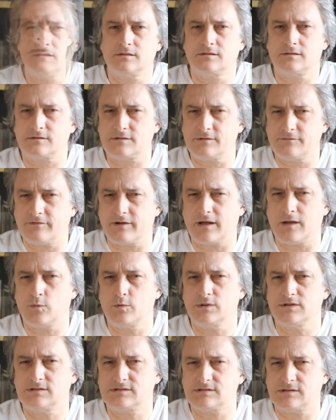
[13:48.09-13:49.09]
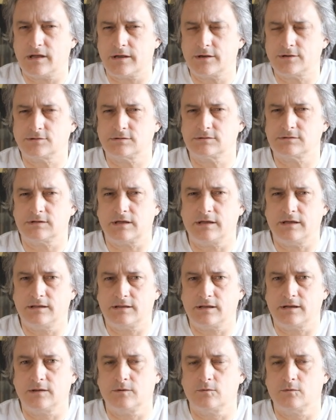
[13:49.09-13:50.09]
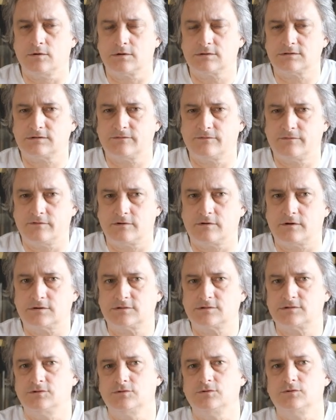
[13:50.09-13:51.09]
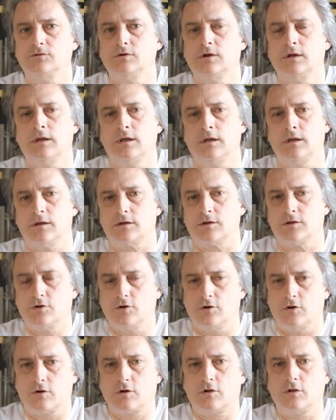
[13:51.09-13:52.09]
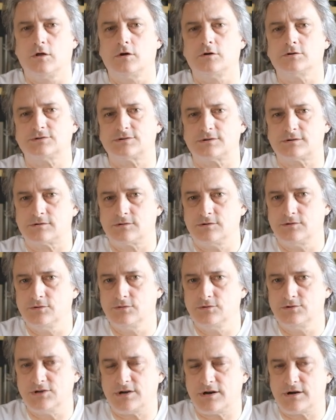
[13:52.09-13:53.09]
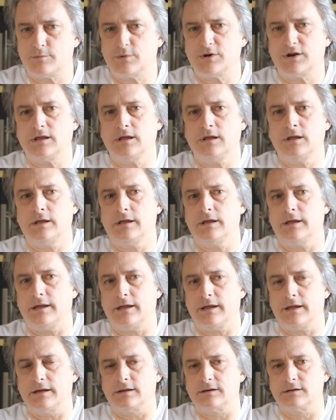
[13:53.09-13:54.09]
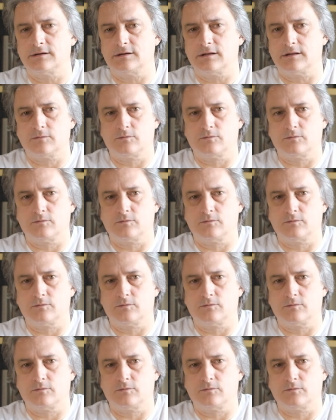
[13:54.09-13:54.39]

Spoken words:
1935, with the sanction, Italy was forced to go closer to Germany, and